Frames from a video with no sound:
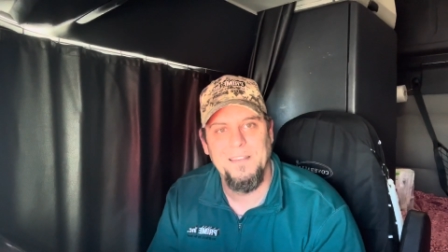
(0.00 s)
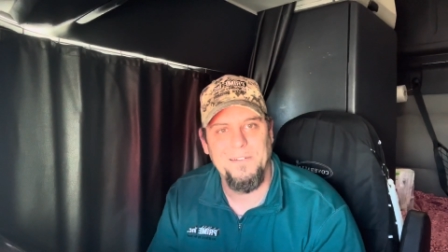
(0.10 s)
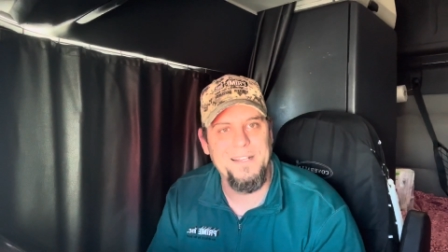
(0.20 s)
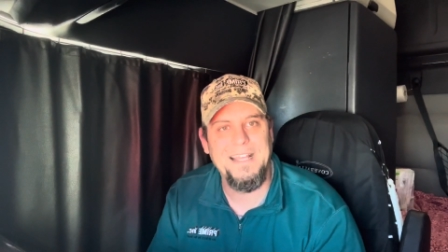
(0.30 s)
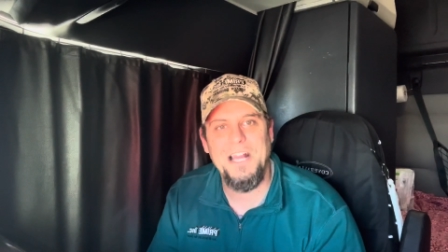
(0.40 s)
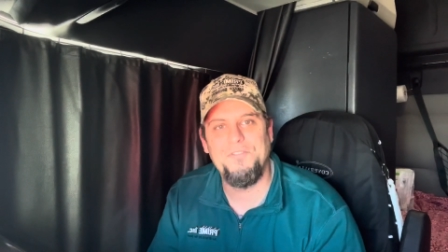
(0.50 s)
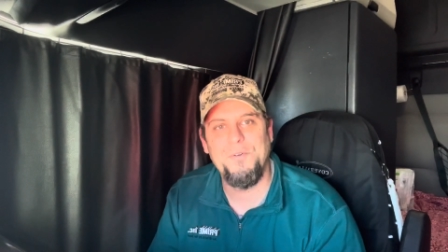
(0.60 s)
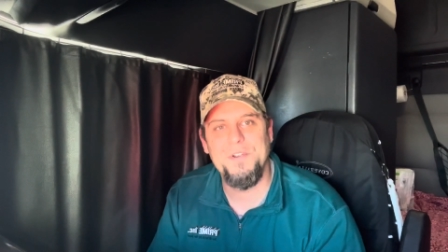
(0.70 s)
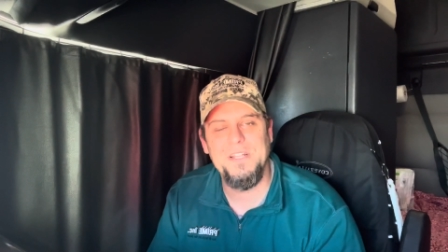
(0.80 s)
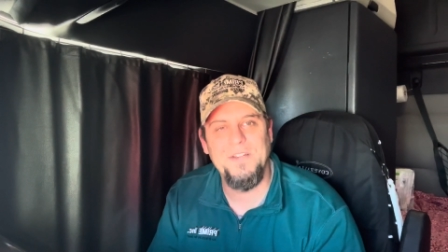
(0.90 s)
Red
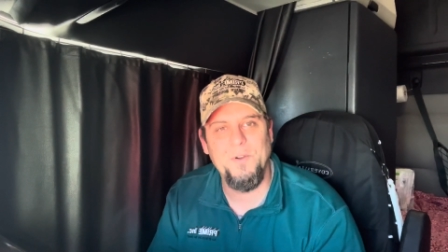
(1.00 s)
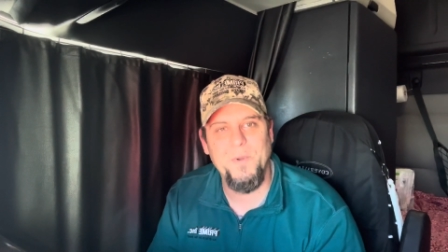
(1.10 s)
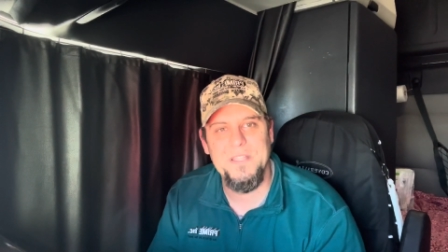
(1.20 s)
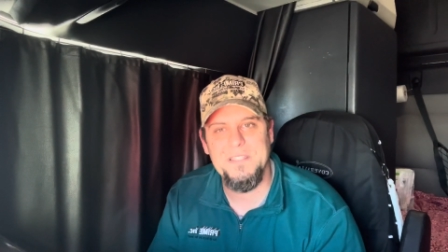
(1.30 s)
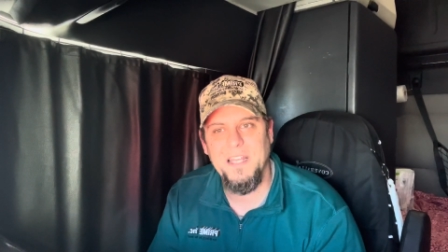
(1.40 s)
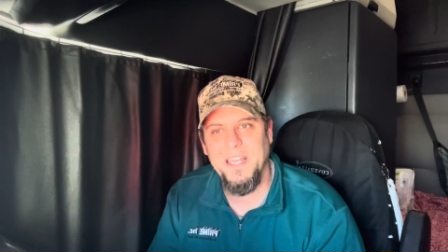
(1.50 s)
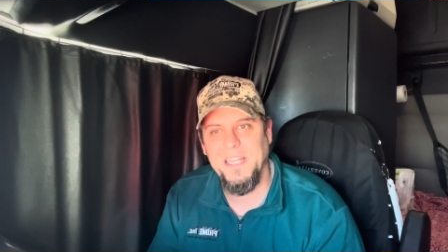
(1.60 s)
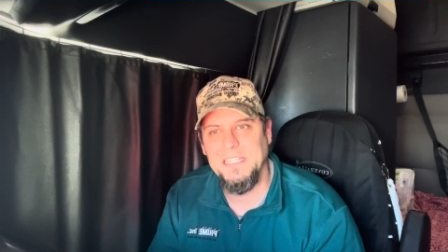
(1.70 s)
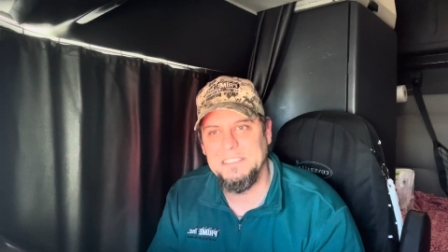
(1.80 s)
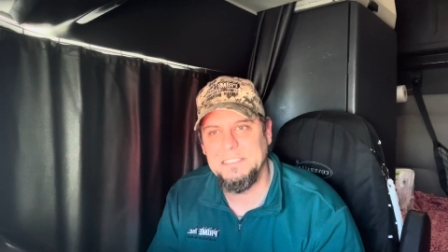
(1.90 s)
California it Wednesday.